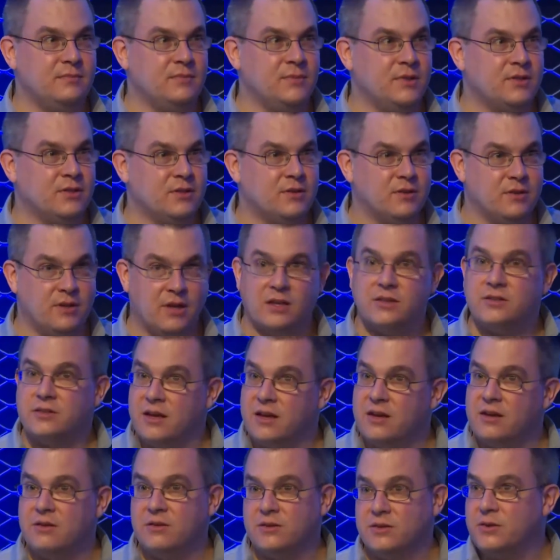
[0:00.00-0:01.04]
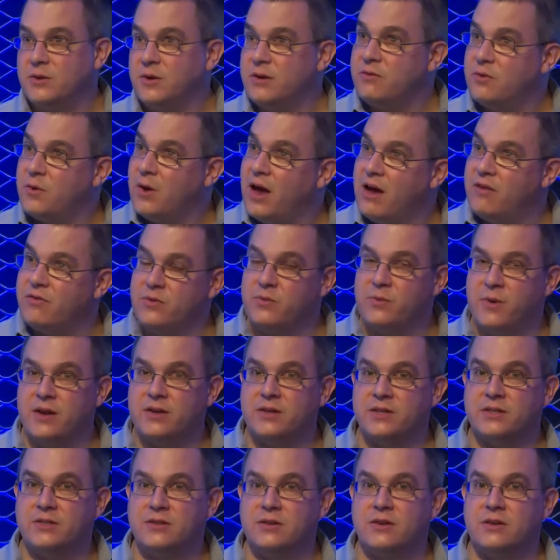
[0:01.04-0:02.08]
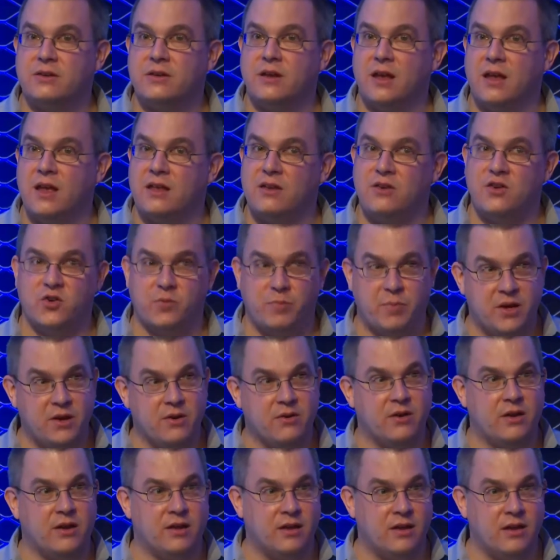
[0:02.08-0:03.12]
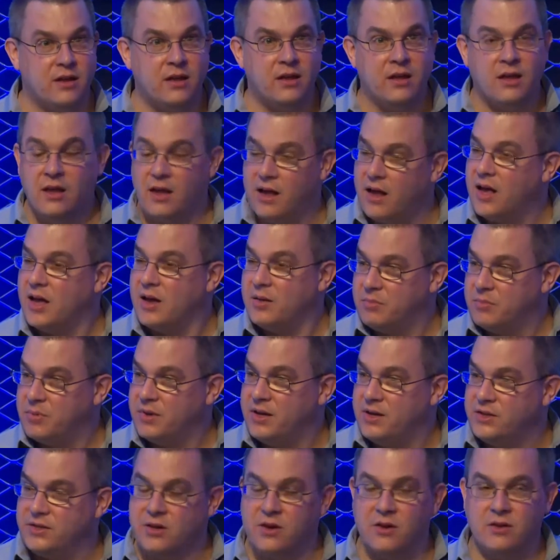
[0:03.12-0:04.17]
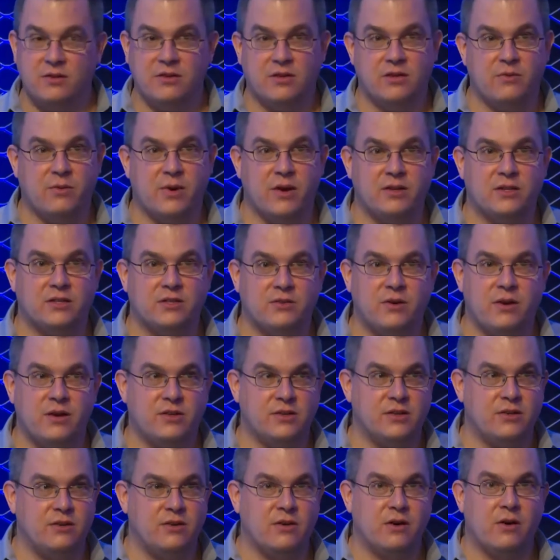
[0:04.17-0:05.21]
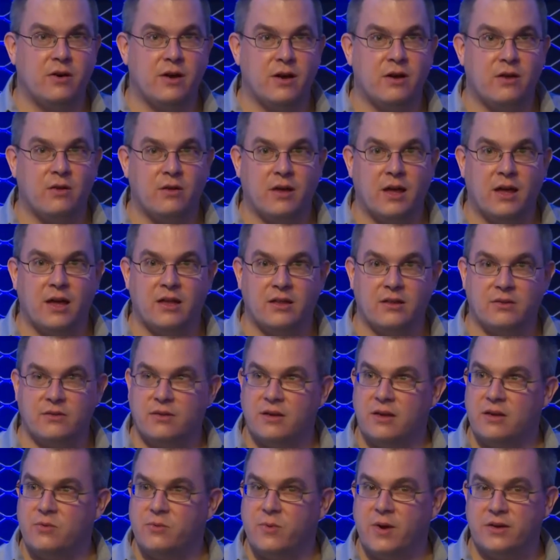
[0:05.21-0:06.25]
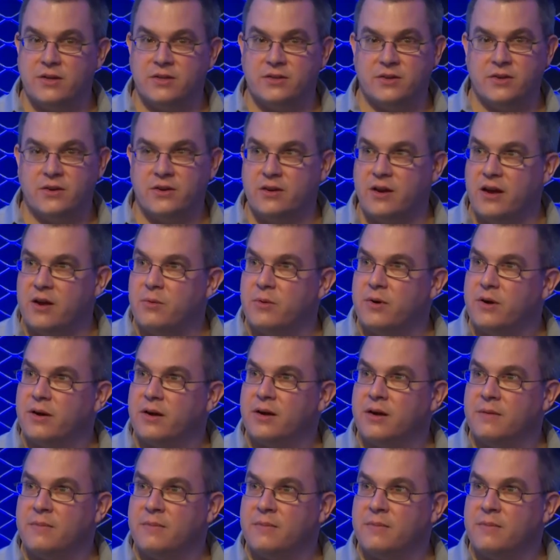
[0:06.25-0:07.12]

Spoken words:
So yes, thank you. So if you haven't registered and you're peering, please go to the registration URL and then register your network.